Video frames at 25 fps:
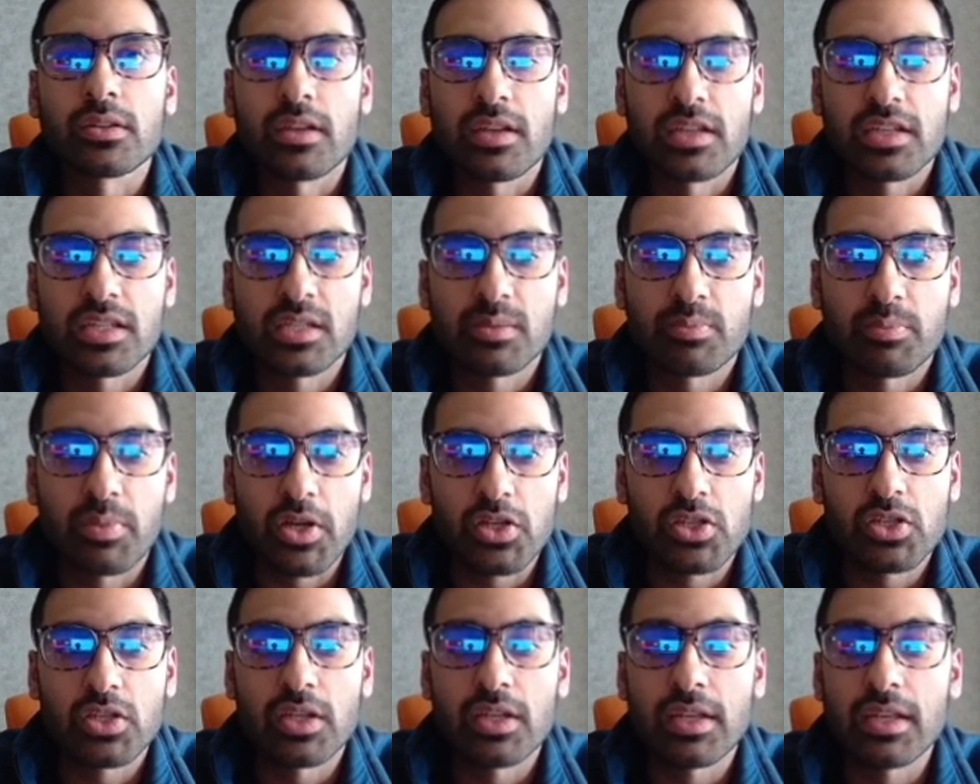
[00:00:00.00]

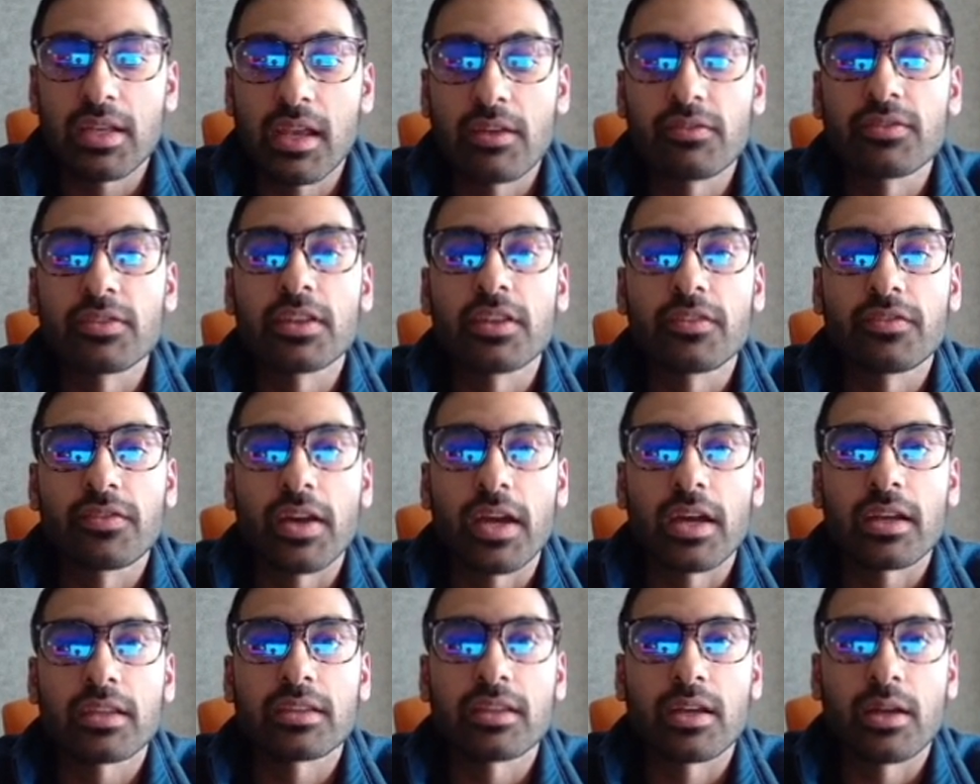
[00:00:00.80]
especially given the
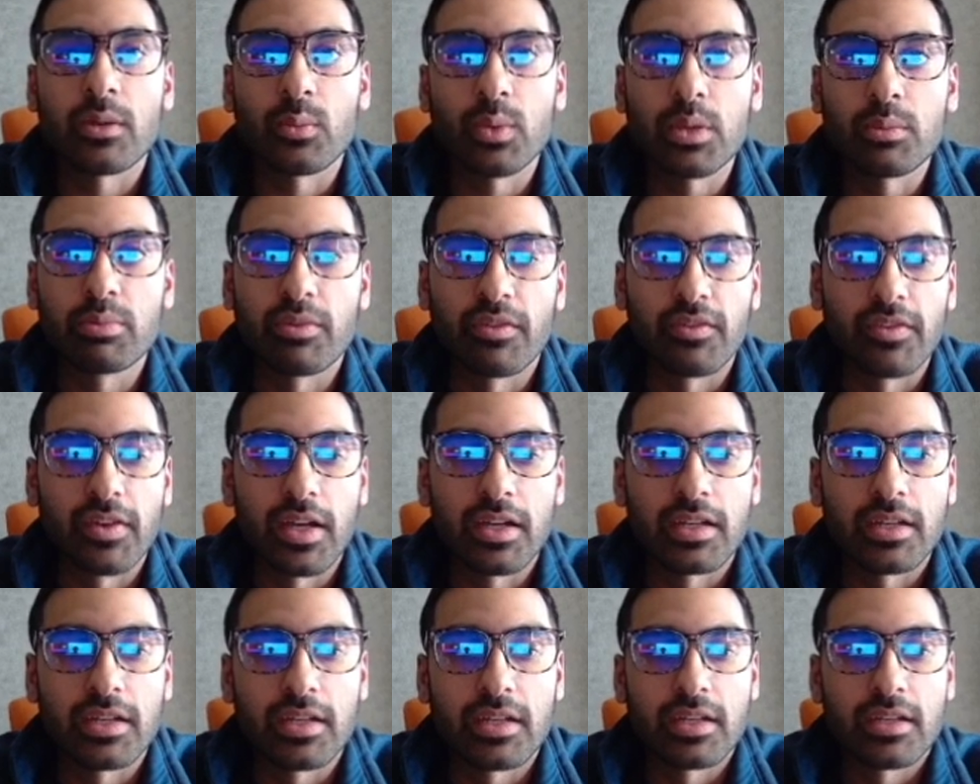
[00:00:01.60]
fact that we
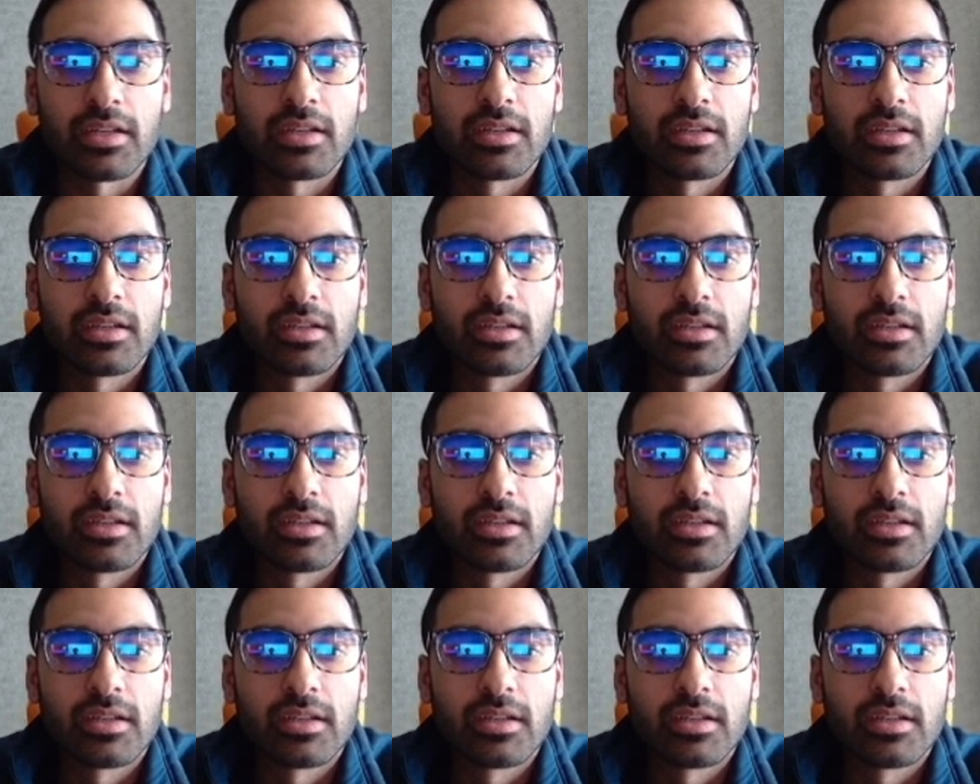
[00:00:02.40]
provide